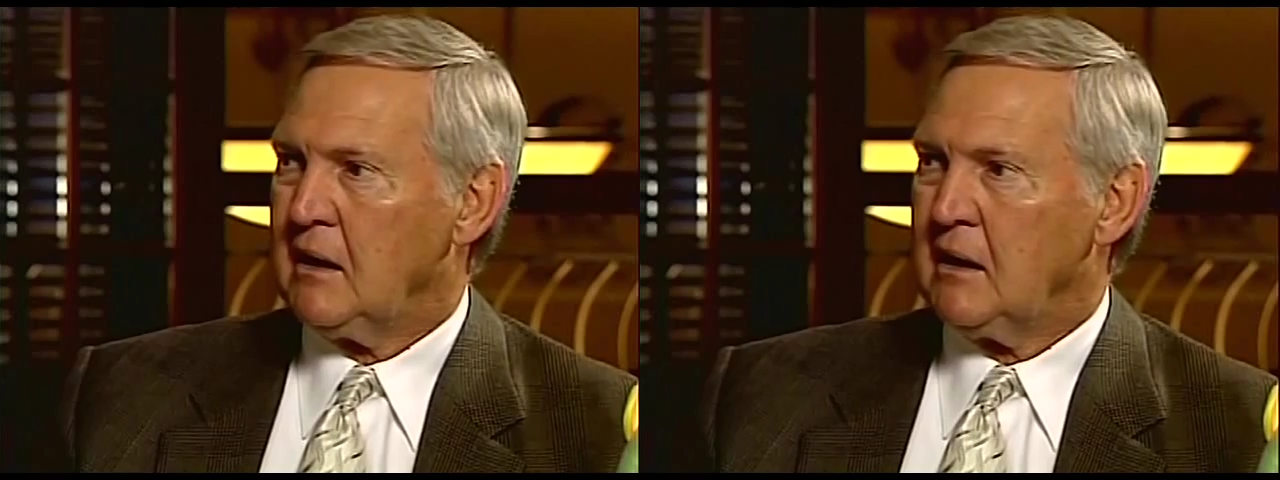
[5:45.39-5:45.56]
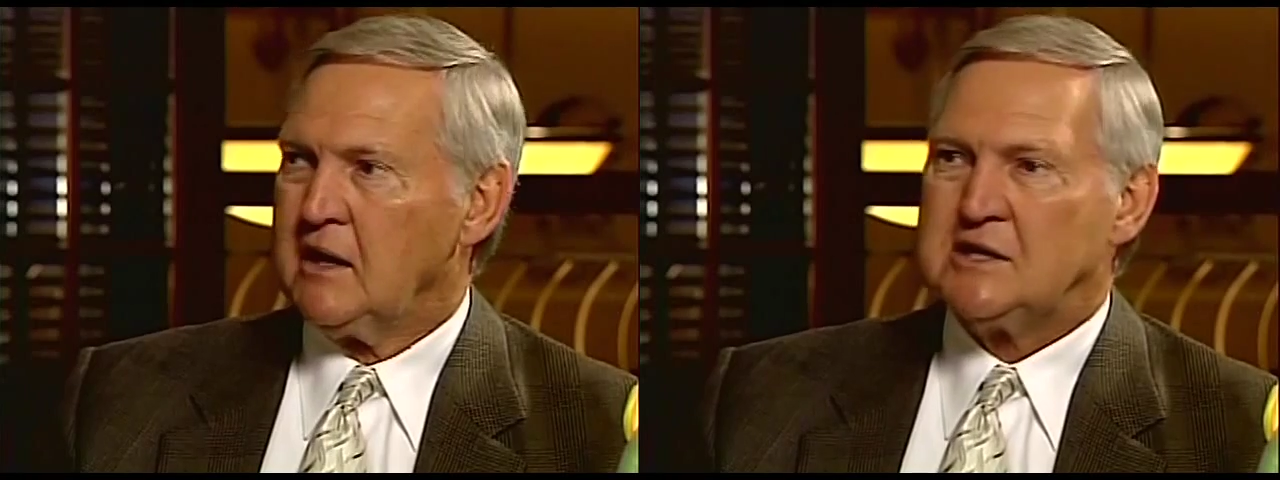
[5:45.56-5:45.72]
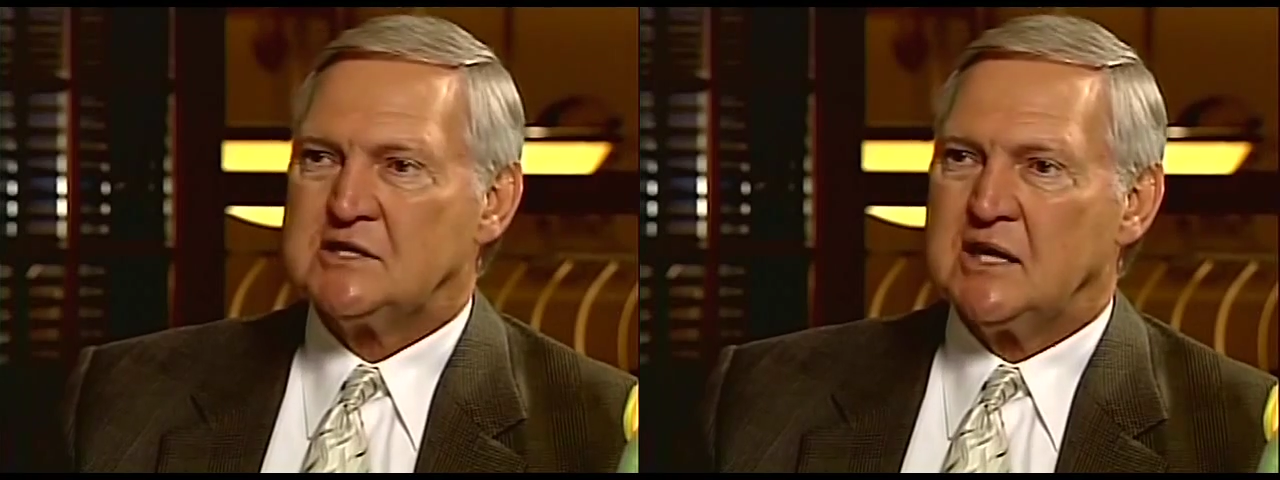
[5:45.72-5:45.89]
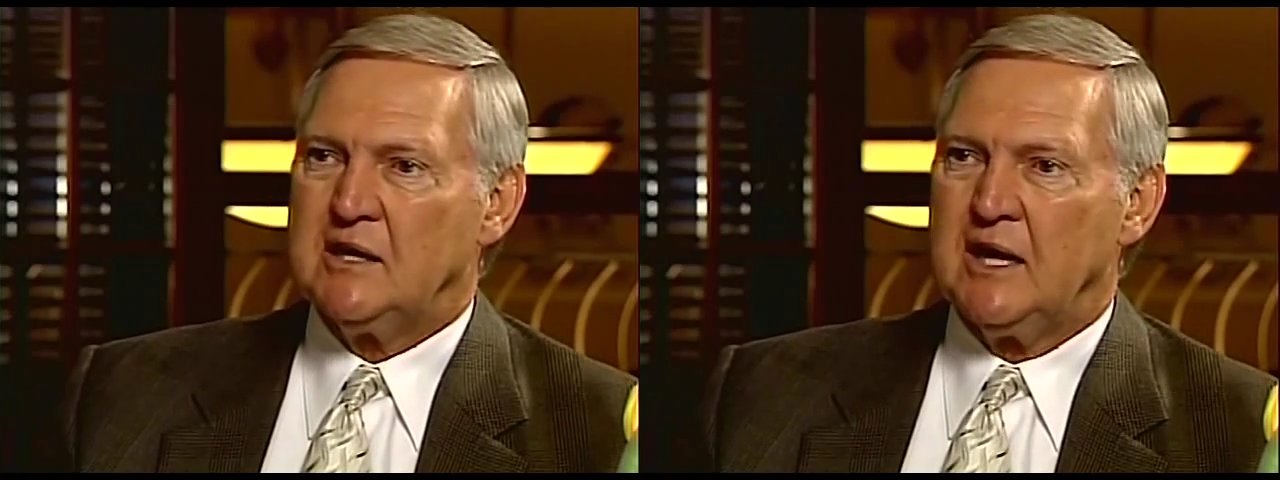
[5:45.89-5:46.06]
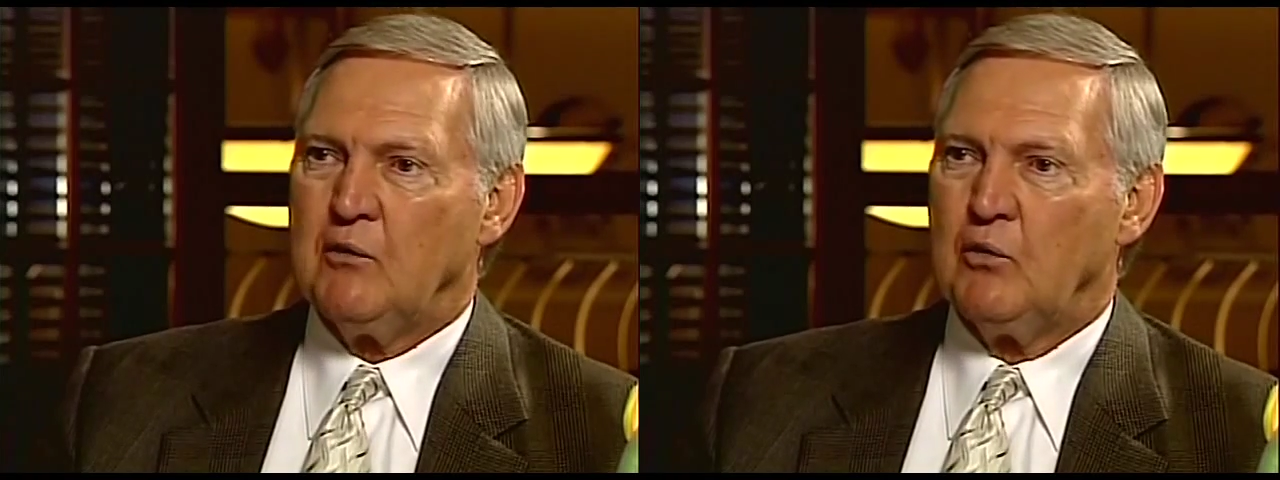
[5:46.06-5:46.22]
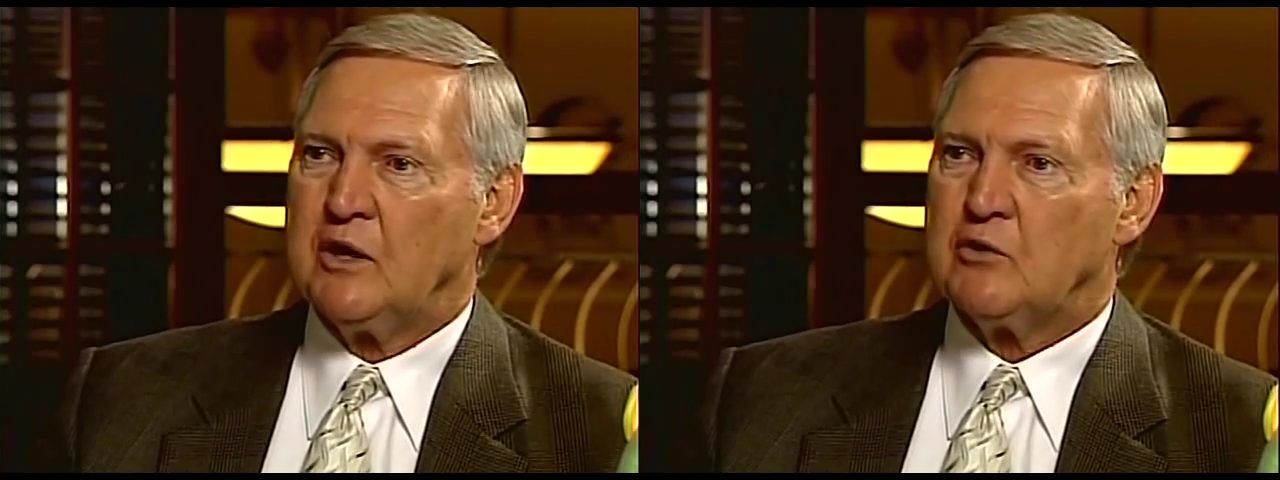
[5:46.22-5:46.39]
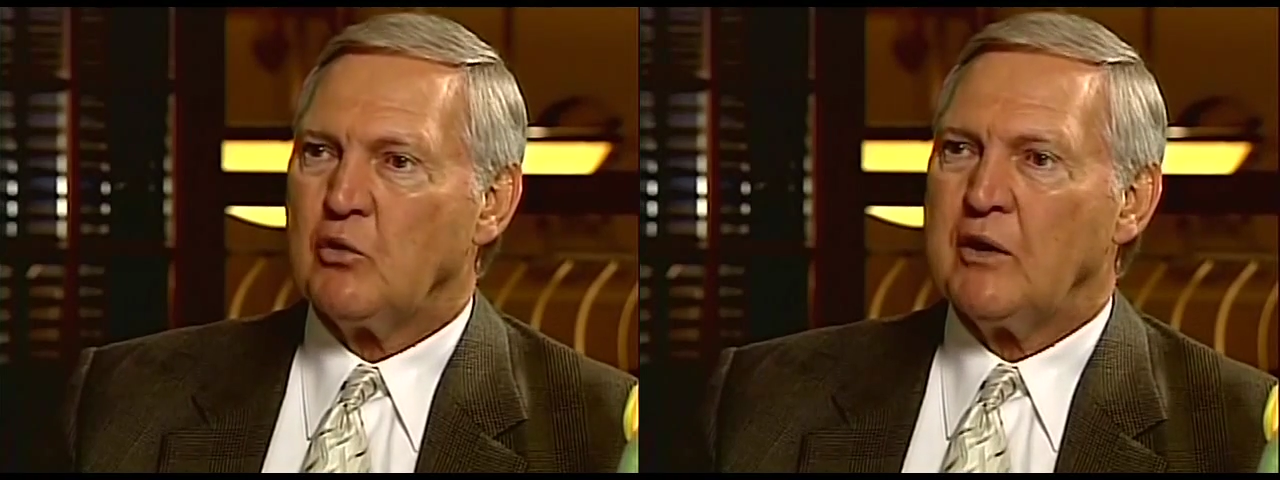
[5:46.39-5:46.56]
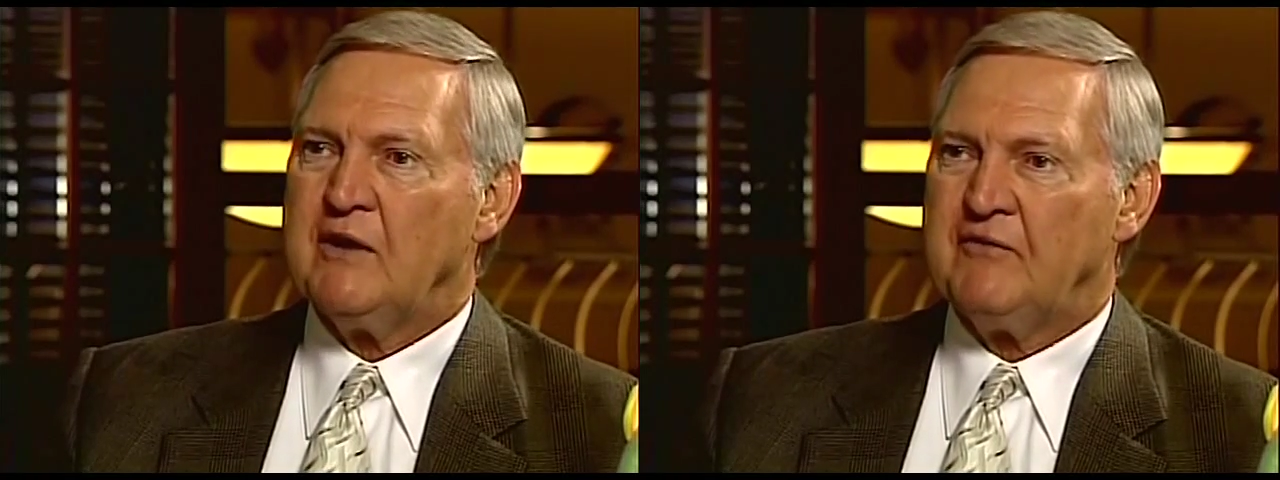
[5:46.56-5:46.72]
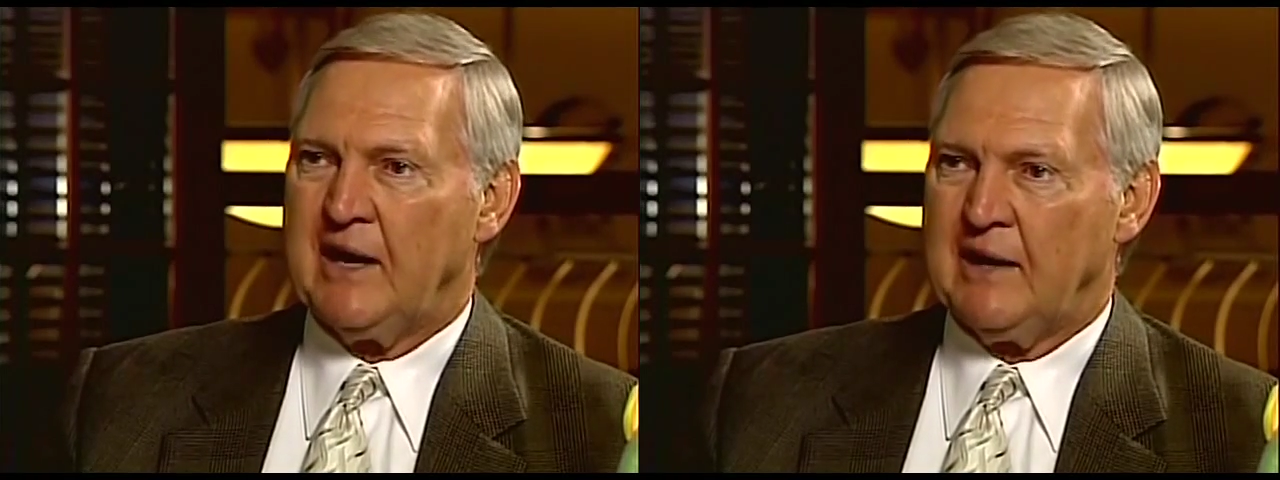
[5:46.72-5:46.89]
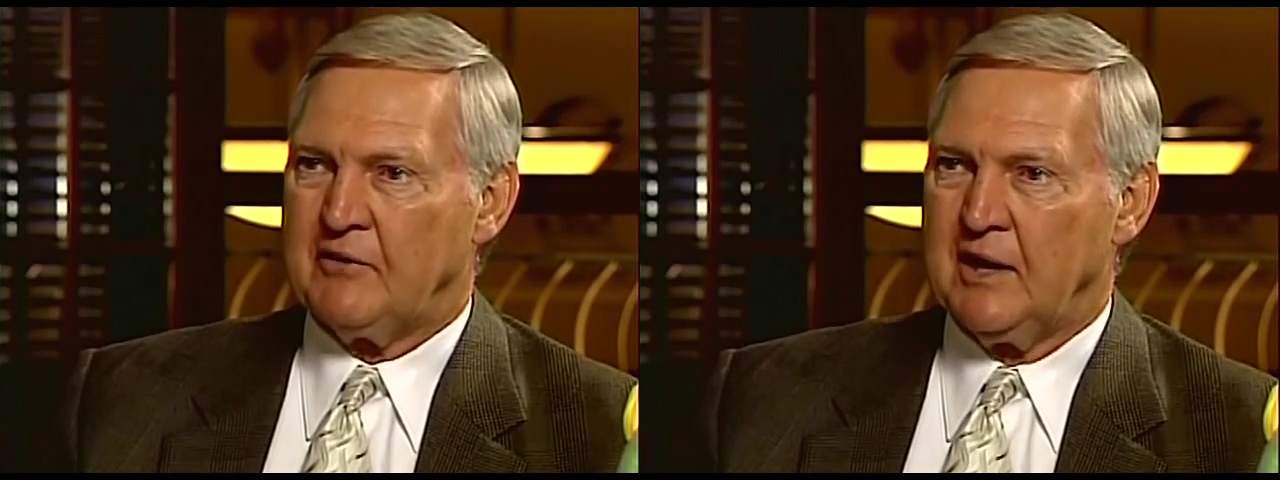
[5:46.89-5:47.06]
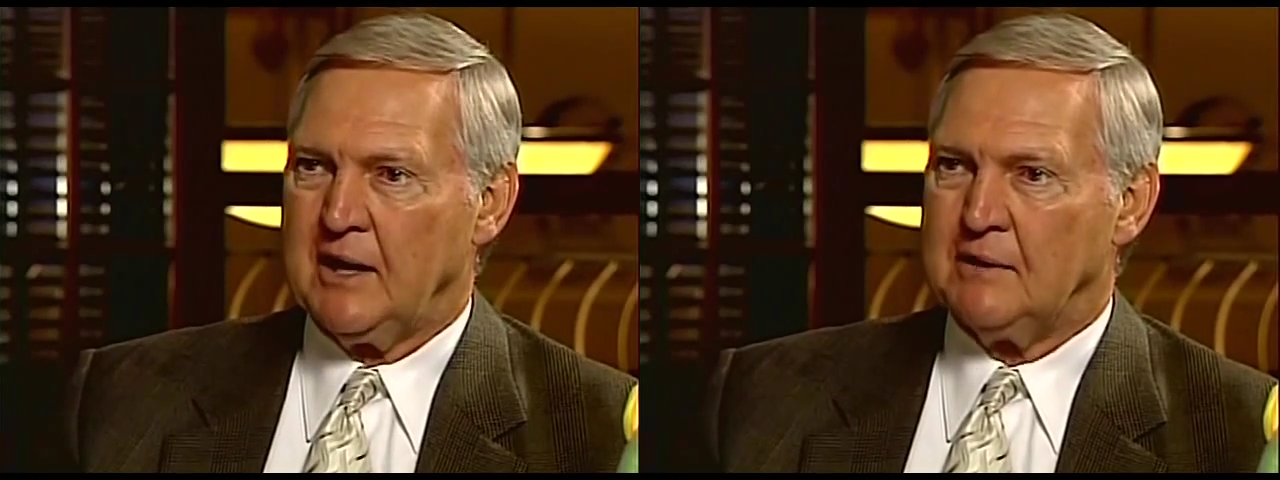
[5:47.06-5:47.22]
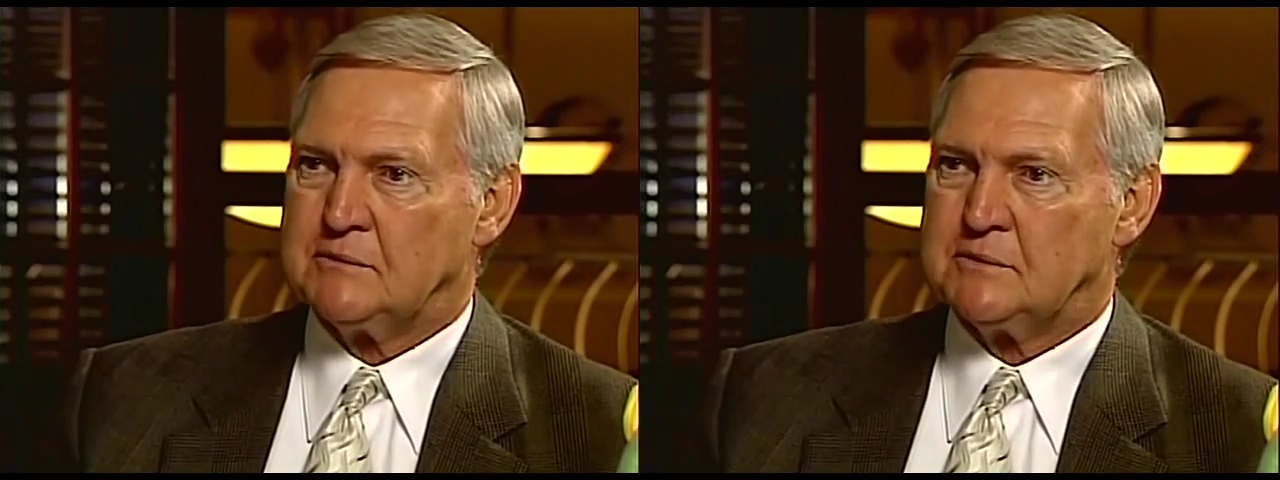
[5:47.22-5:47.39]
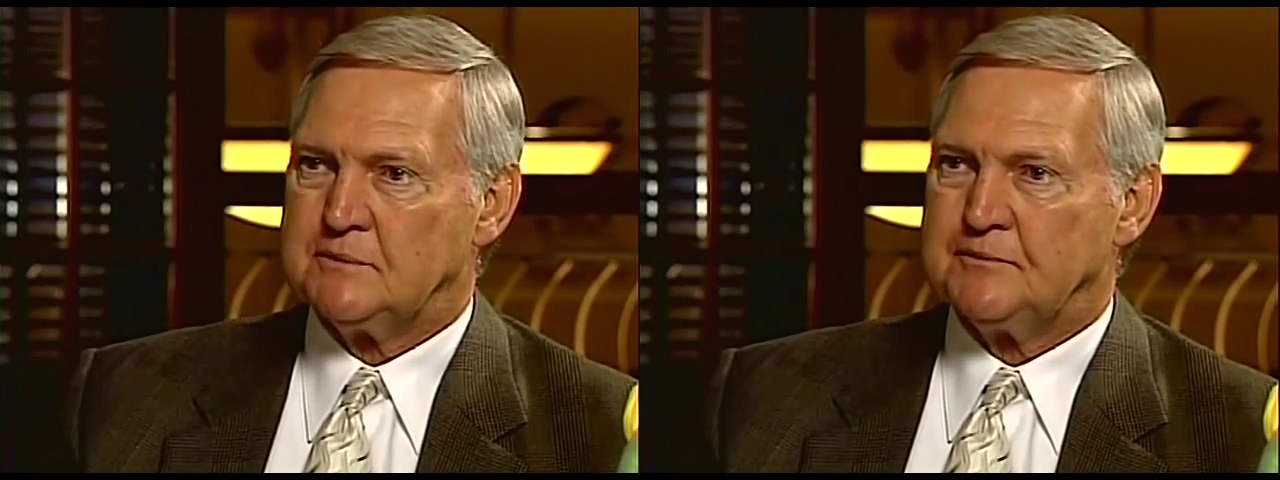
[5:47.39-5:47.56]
let's say they win 25 games,